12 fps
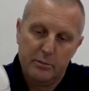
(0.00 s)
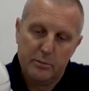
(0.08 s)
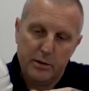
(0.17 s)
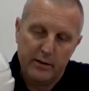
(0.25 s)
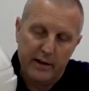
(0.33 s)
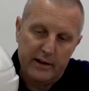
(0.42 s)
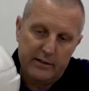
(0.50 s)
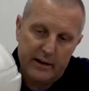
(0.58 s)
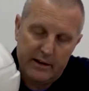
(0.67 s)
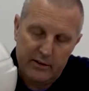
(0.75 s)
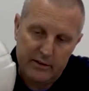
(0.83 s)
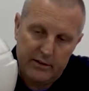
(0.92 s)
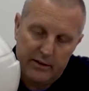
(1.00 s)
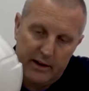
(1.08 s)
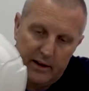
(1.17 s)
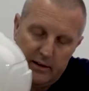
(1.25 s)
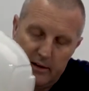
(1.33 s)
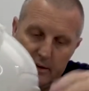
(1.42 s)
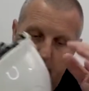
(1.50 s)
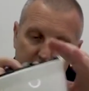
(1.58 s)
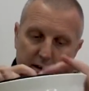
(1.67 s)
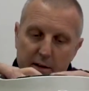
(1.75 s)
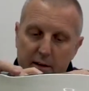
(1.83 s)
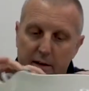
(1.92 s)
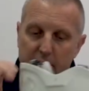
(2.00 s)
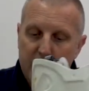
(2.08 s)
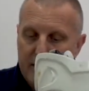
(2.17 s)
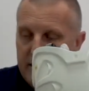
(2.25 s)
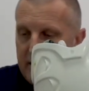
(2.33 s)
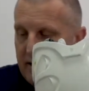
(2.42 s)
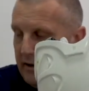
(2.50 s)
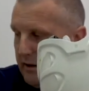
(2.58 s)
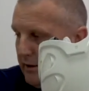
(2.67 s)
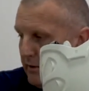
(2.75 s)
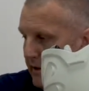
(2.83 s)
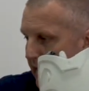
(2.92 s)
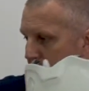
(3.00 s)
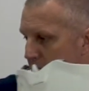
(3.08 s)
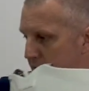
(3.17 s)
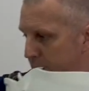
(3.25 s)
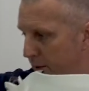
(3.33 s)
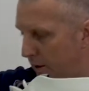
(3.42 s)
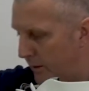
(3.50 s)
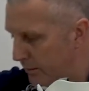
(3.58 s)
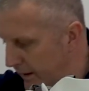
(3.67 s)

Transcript: put that down onto there. Okay, let's pop